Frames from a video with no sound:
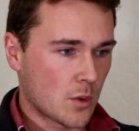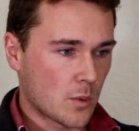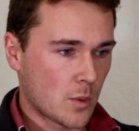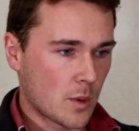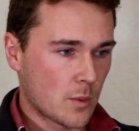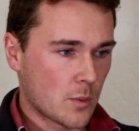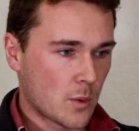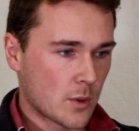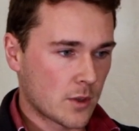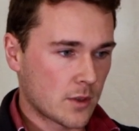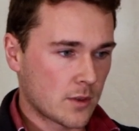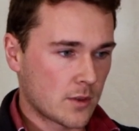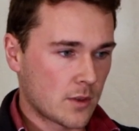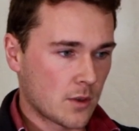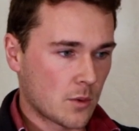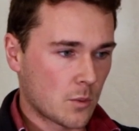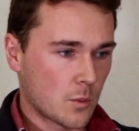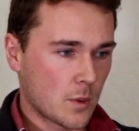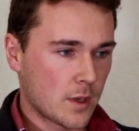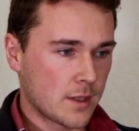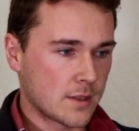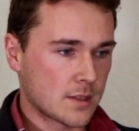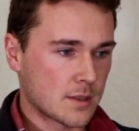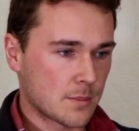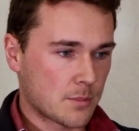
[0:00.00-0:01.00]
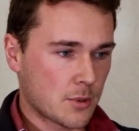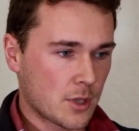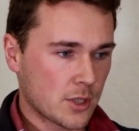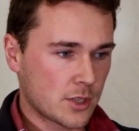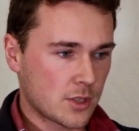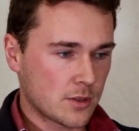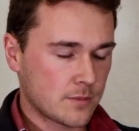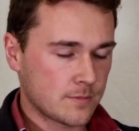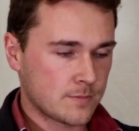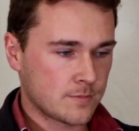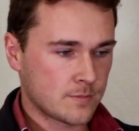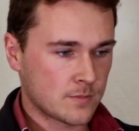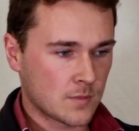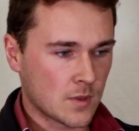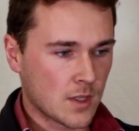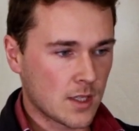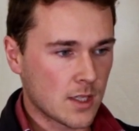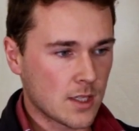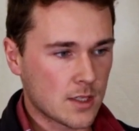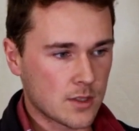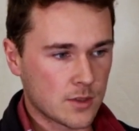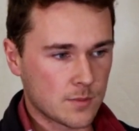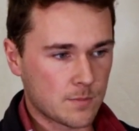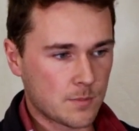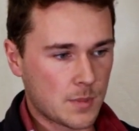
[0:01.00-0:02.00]
We wanted weed suppression. Now
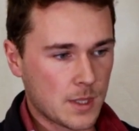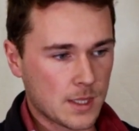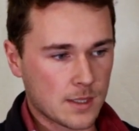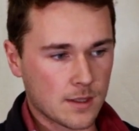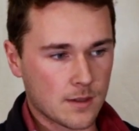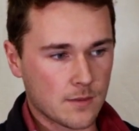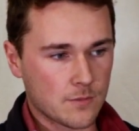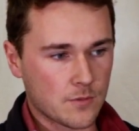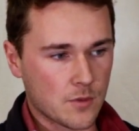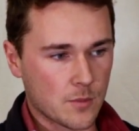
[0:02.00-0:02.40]
you can pick